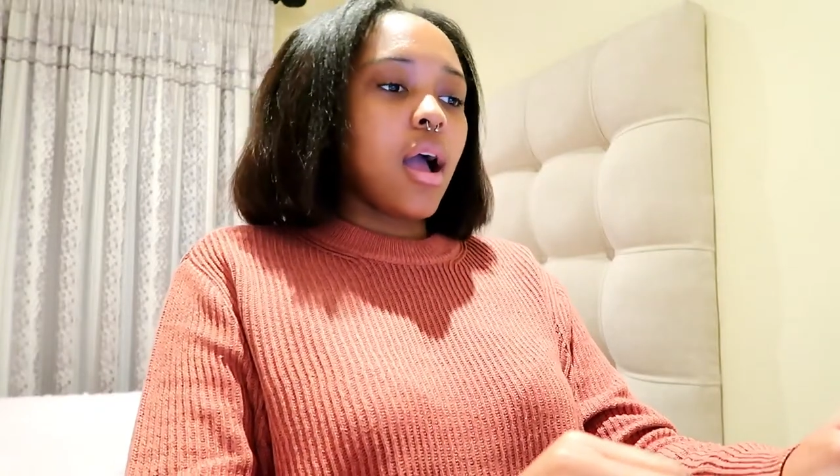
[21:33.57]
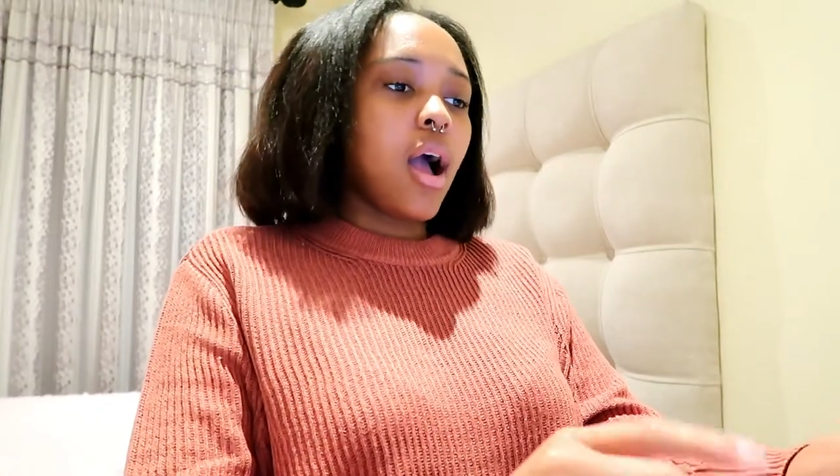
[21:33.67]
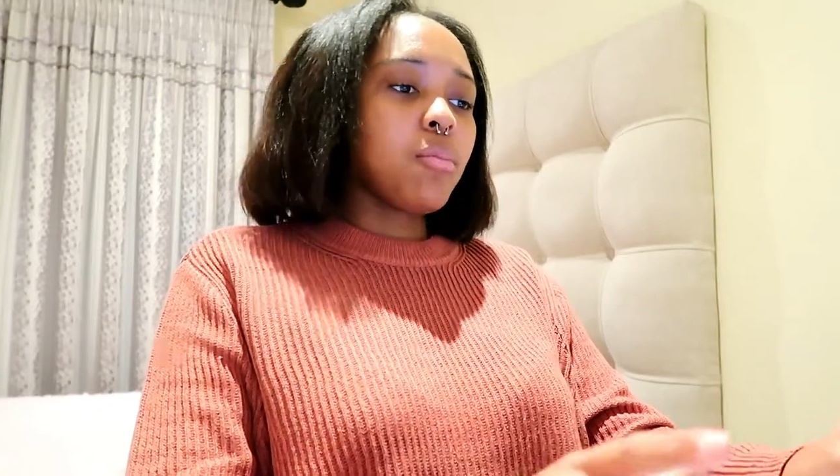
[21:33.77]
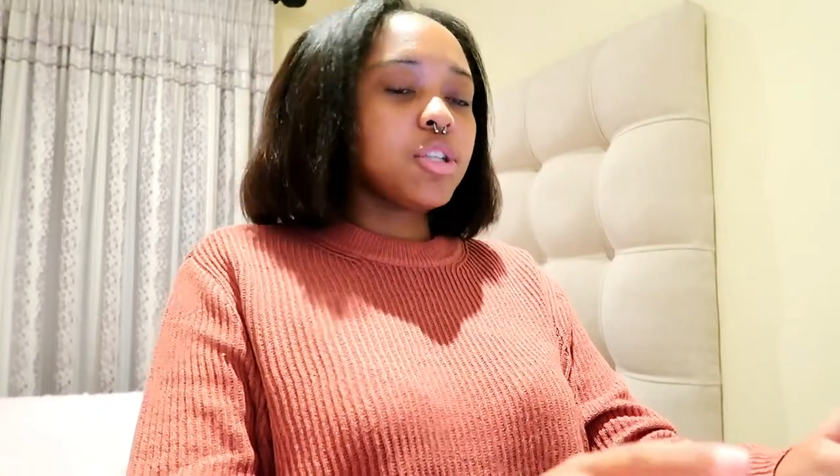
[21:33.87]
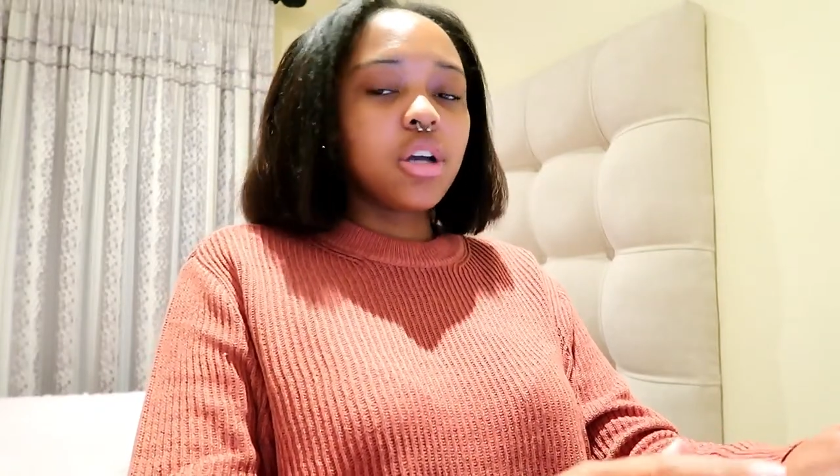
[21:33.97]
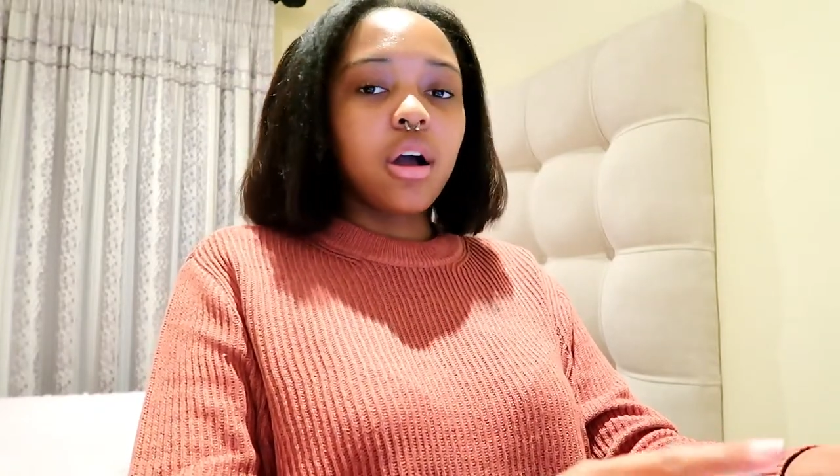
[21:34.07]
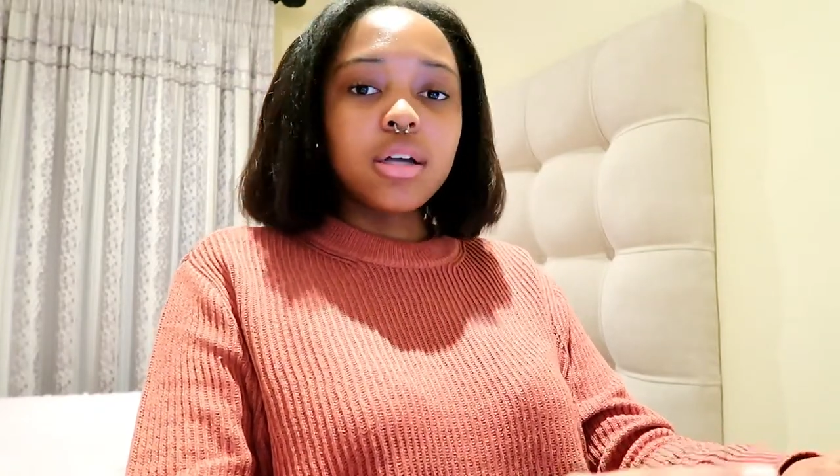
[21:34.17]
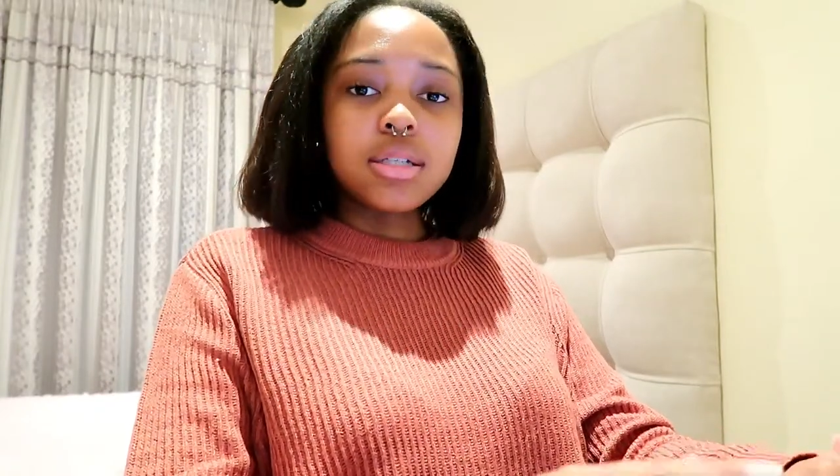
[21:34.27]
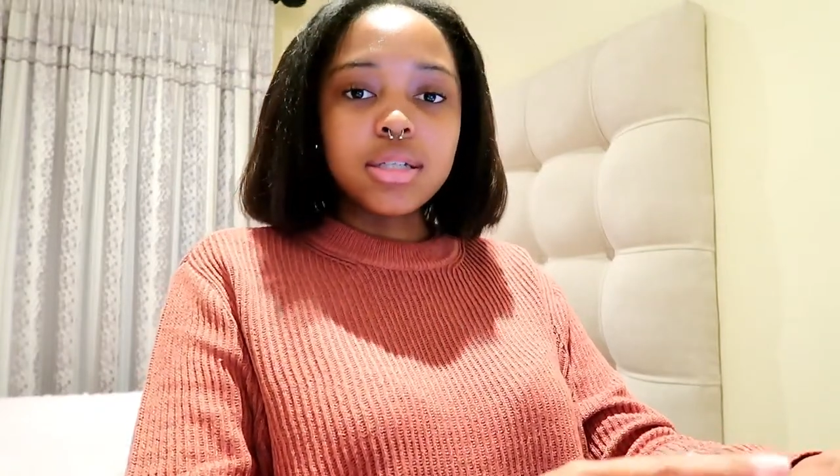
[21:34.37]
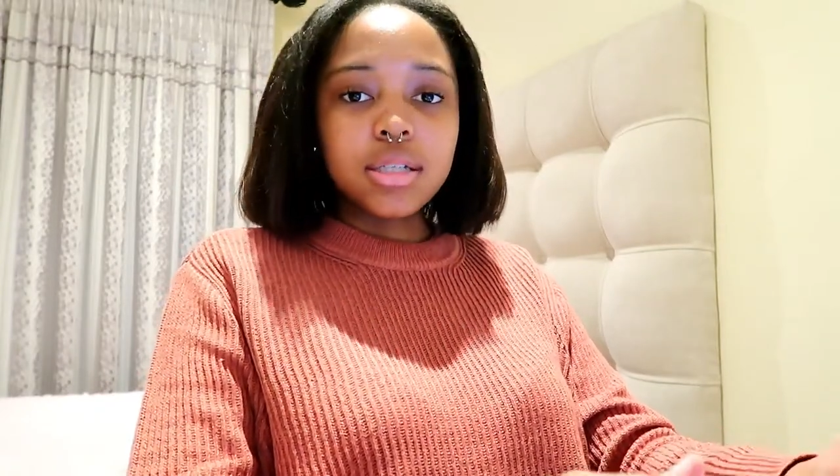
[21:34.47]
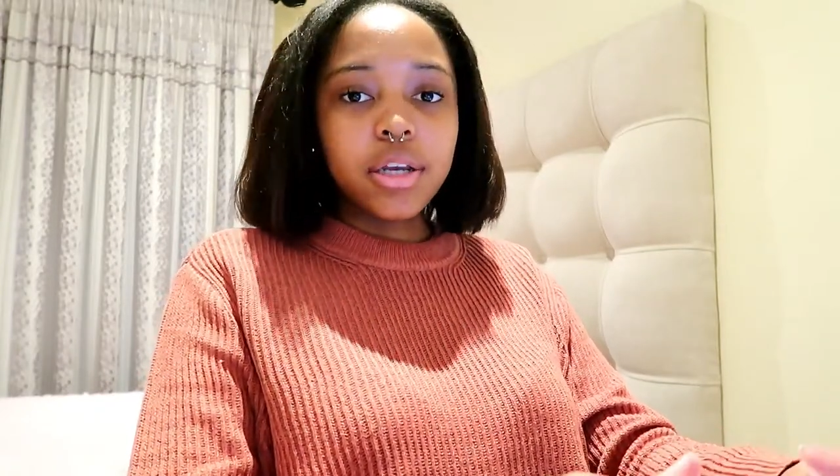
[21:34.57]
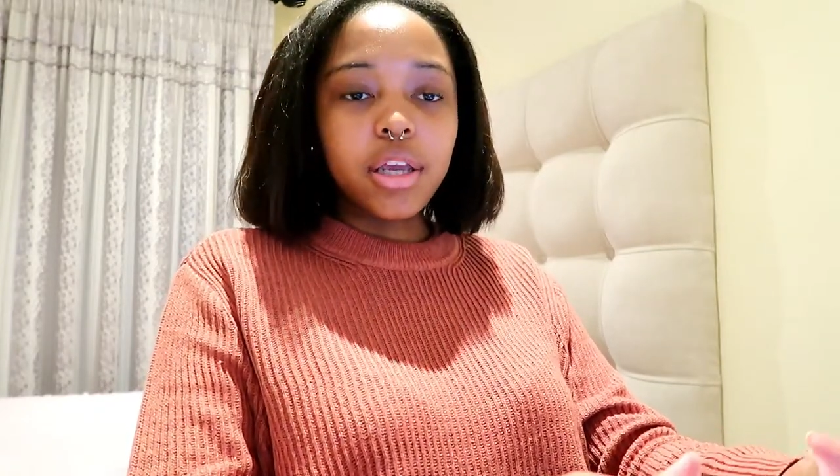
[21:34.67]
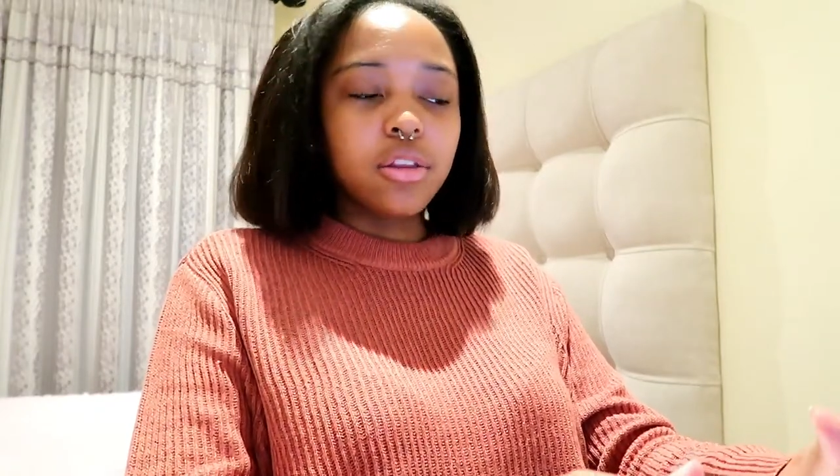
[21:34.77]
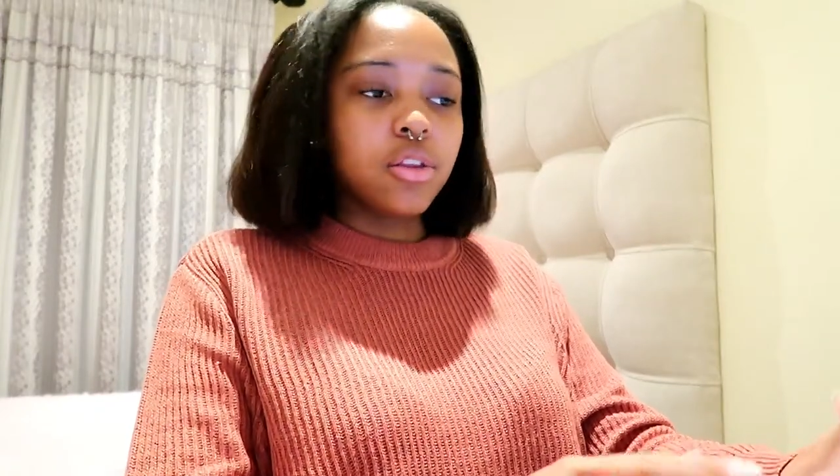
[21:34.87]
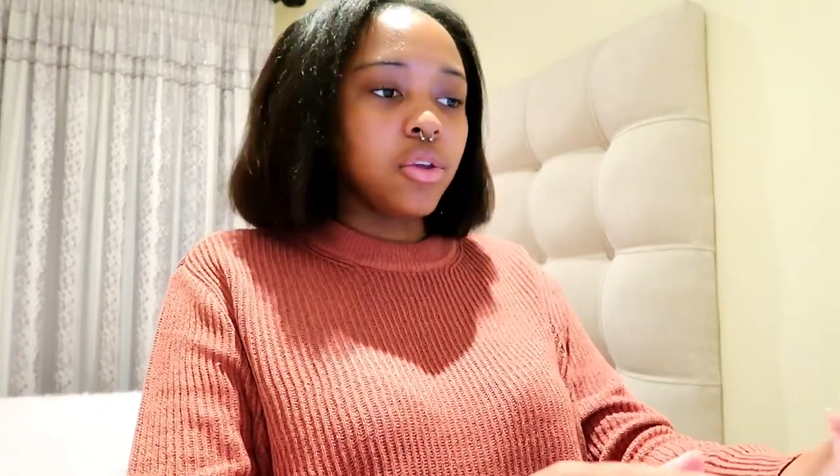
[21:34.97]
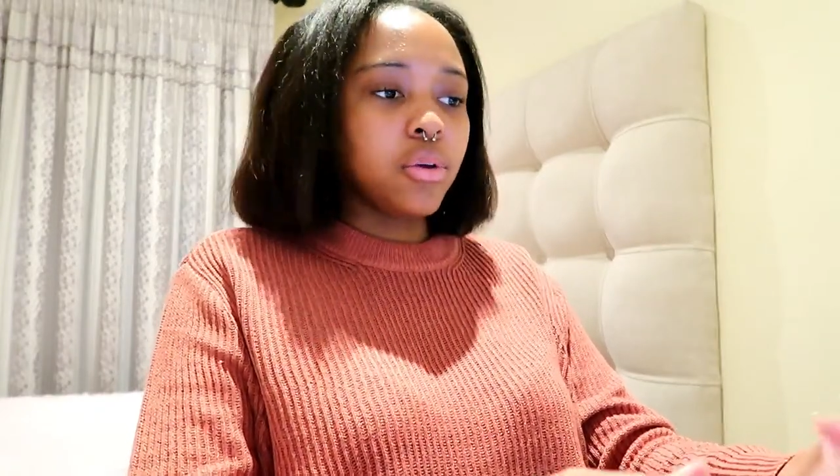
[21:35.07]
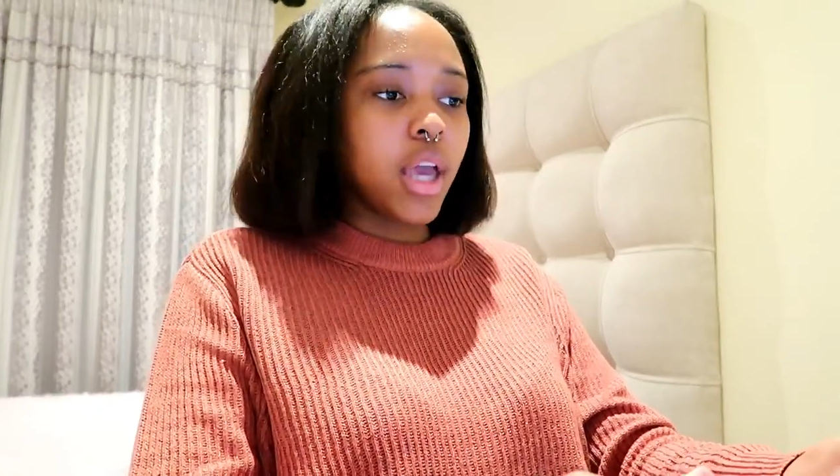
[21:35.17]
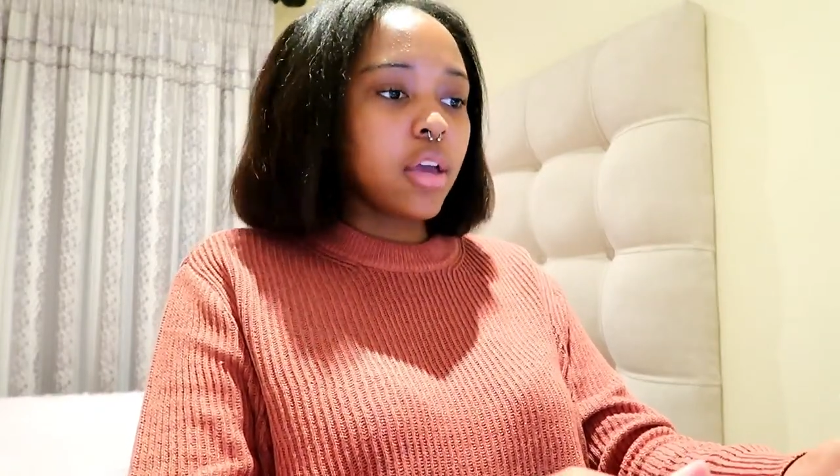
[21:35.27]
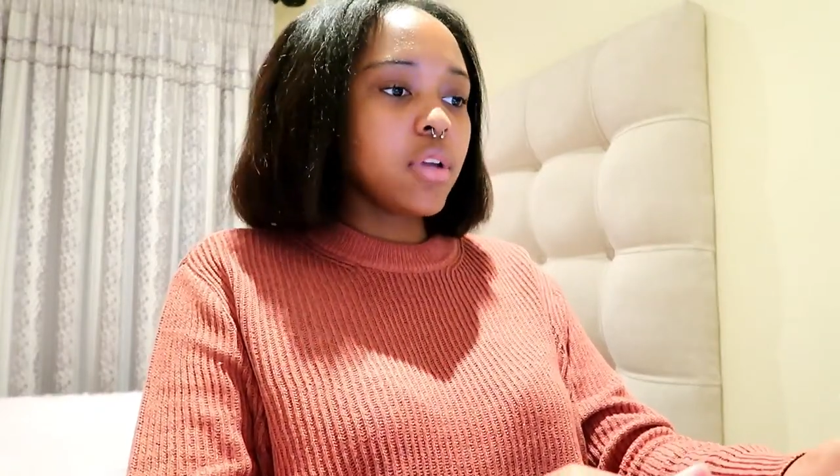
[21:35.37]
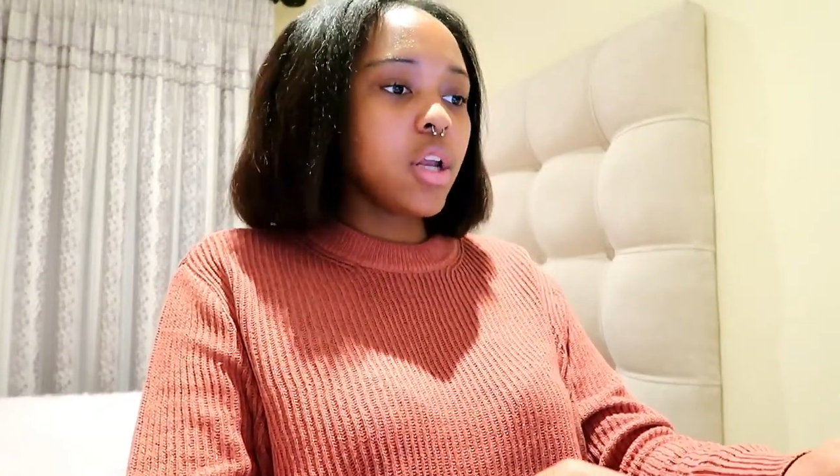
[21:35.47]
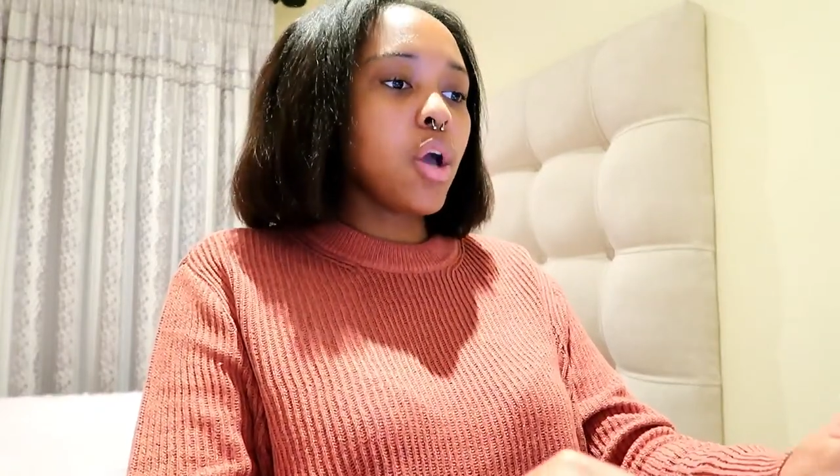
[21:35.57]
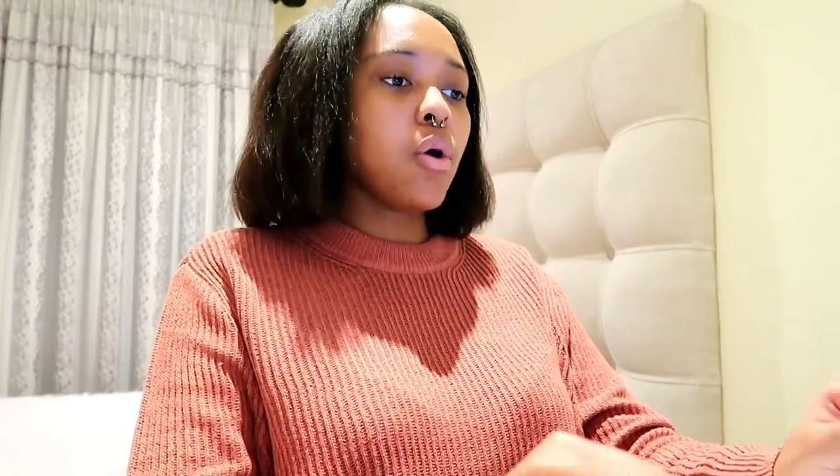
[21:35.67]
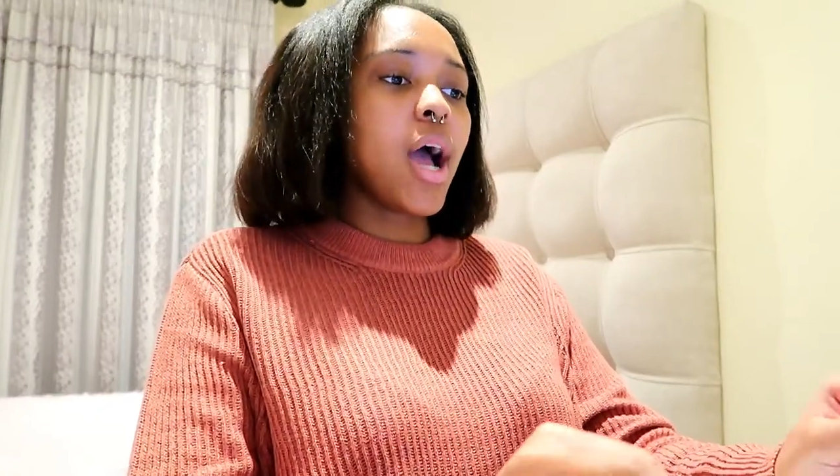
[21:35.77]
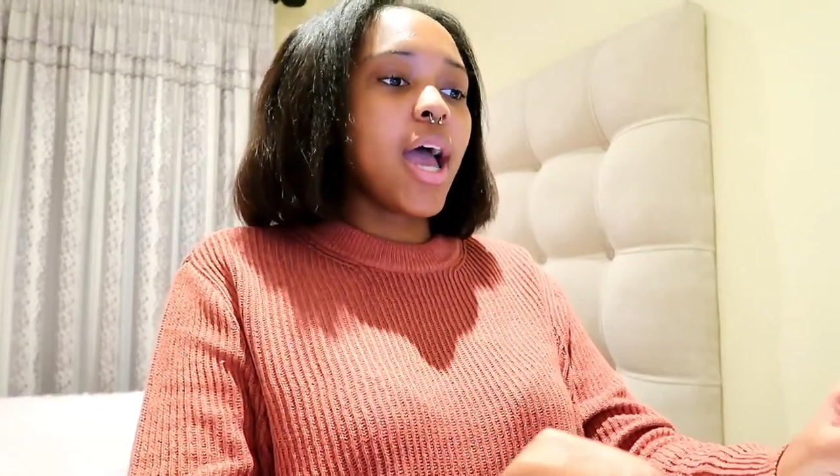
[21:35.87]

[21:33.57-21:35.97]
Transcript: how much it costs to study in the UK video,